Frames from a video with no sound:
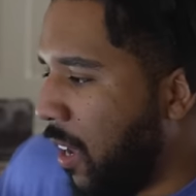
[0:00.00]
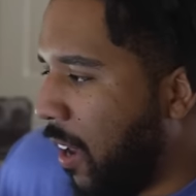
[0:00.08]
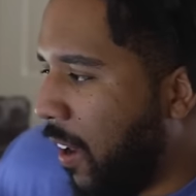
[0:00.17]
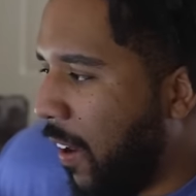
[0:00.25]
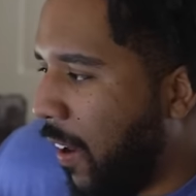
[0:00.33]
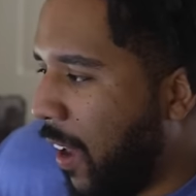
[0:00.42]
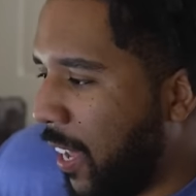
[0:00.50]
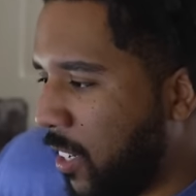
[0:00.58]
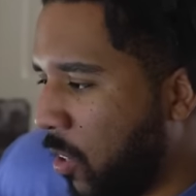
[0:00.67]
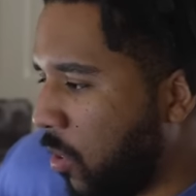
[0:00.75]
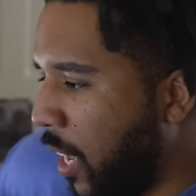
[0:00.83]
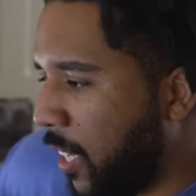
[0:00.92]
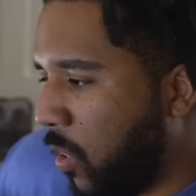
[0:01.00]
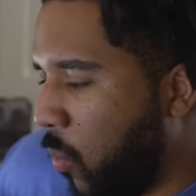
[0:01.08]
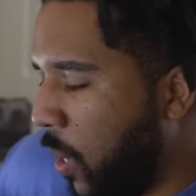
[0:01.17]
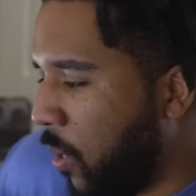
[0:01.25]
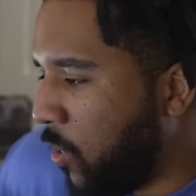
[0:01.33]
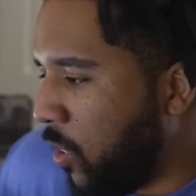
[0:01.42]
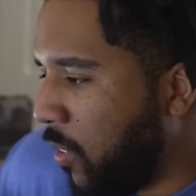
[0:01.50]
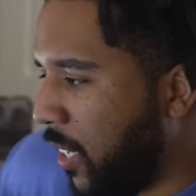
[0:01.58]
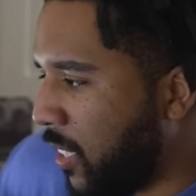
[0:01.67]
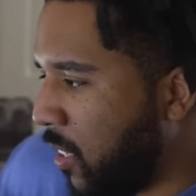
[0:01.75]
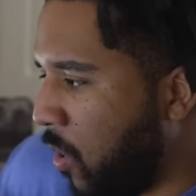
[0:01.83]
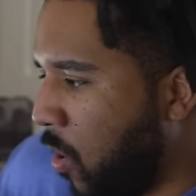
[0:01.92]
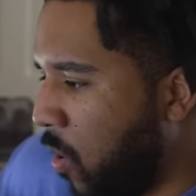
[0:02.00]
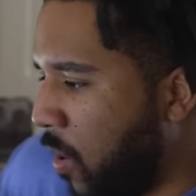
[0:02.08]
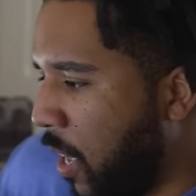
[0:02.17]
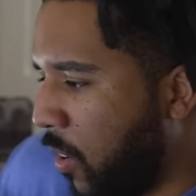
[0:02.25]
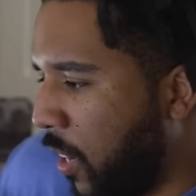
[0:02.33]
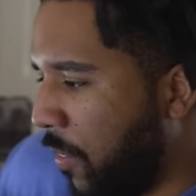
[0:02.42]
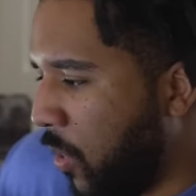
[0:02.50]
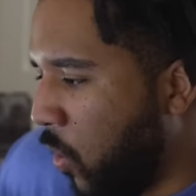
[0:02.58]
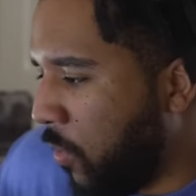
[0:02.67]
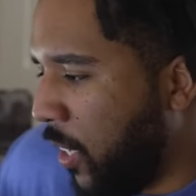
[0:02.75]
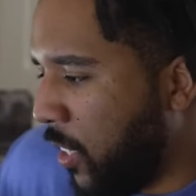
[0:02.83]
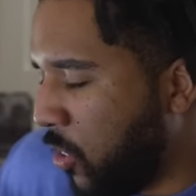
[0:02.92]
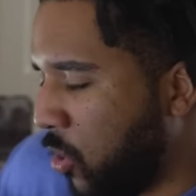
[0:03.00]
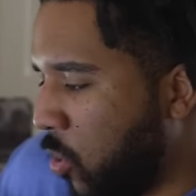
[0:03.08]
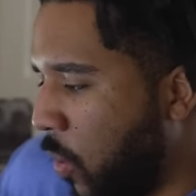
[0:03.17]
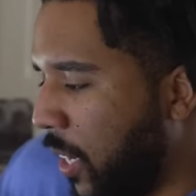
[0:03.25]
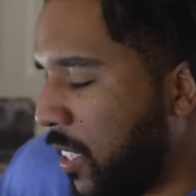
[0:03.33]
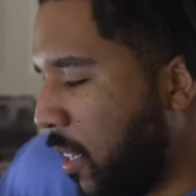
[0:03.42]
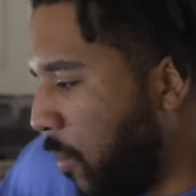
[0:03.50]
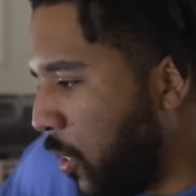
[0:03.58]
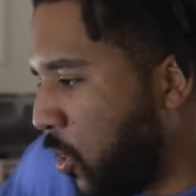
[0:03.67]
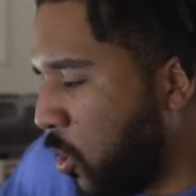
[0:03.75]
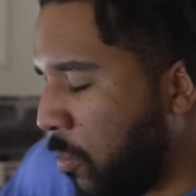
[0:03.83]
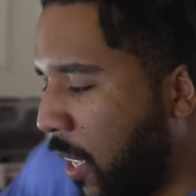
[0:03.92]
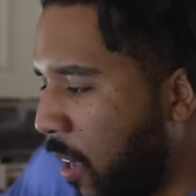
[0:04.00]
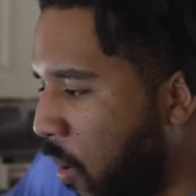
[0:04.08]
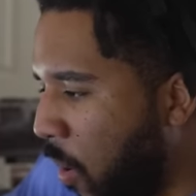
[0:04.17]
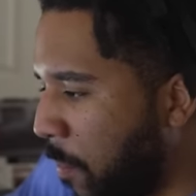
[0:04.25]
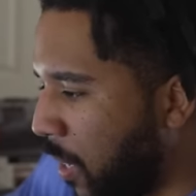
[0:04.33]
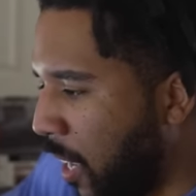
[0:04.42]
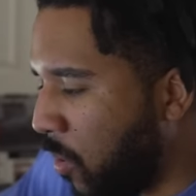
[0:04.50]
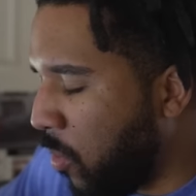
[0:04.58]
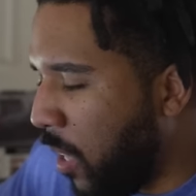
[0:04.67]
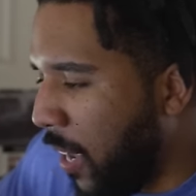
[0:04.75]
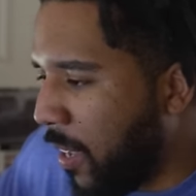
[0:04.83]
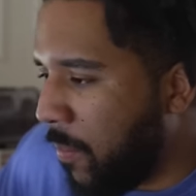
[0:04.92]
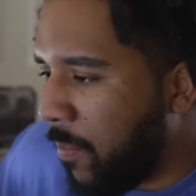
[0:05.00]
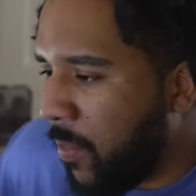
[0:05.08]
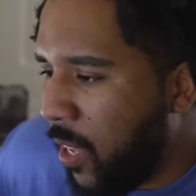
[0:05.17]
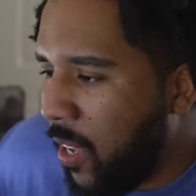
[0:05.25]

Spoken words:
I don't like the wheels on this at all. I don't even know if these are 20s. I would assume they are, but I don't like them.